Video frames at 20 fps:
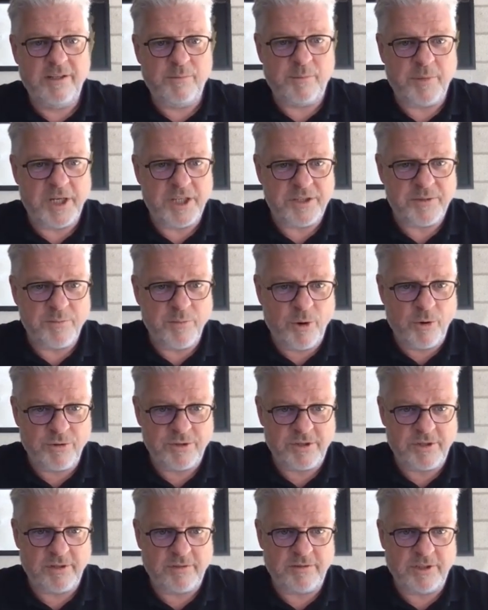pays
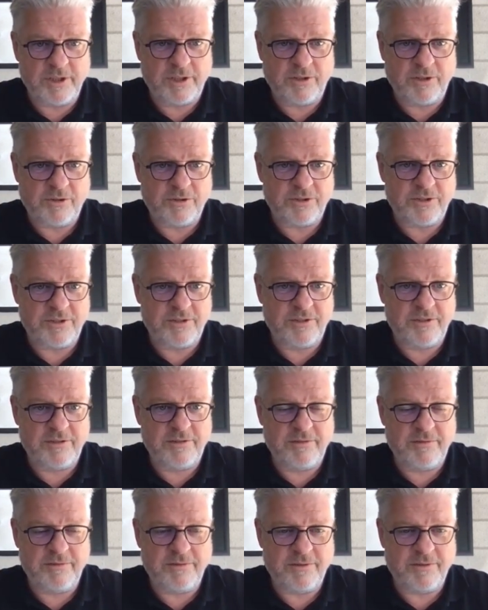most of the costs
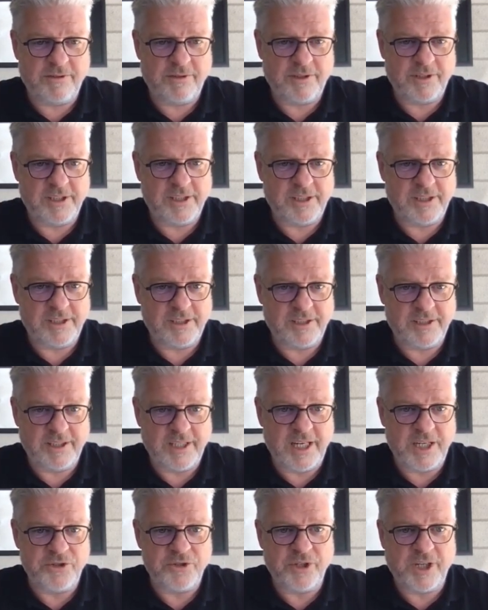for
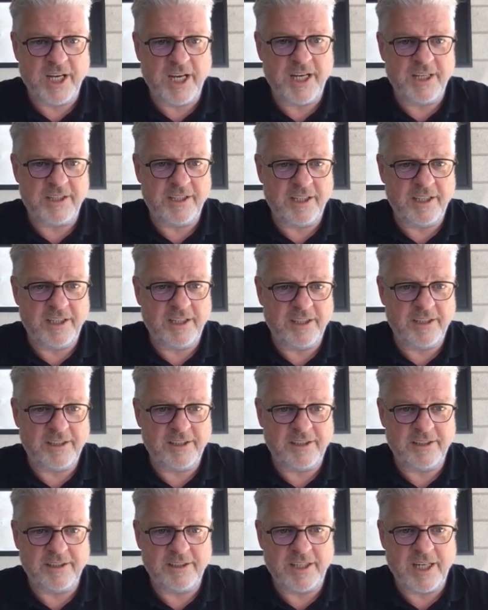educating
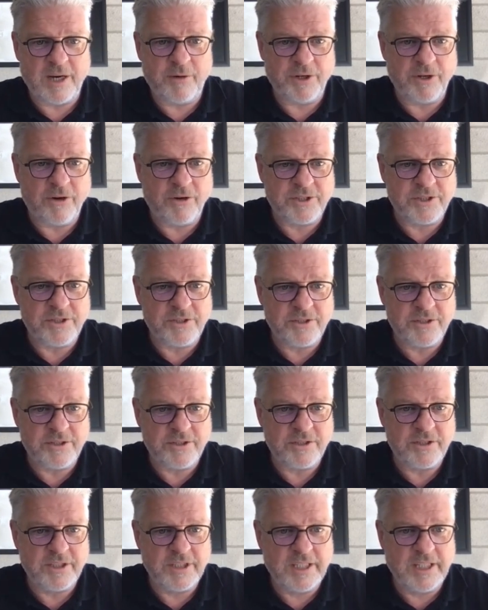our
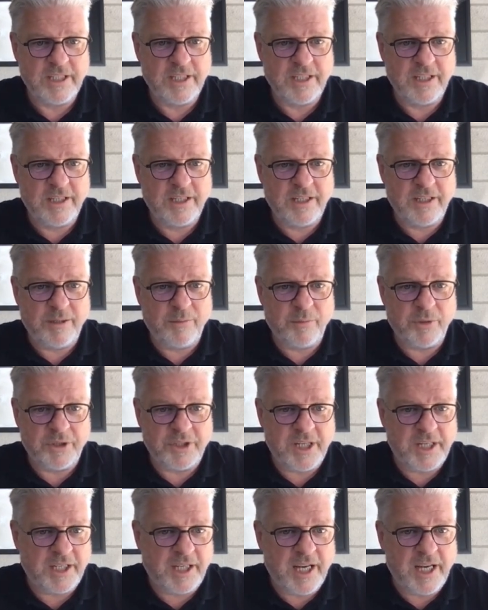youngsters. But
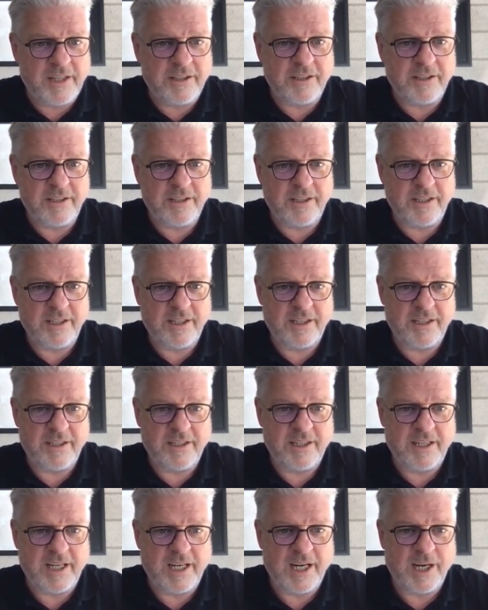then again,
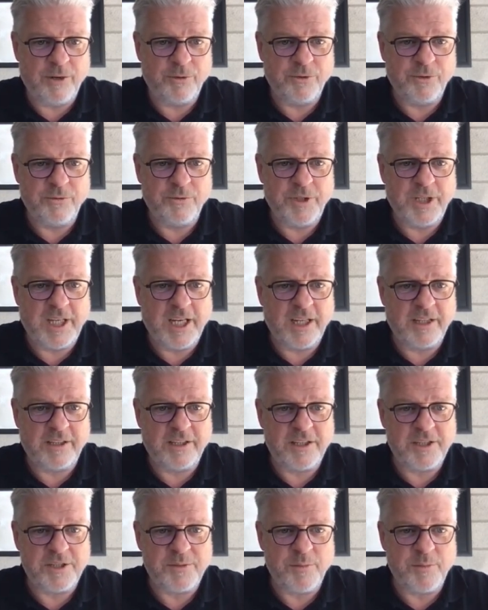how do we
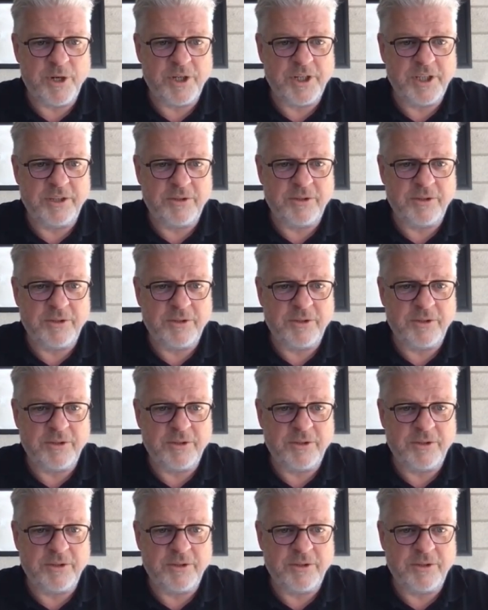get this money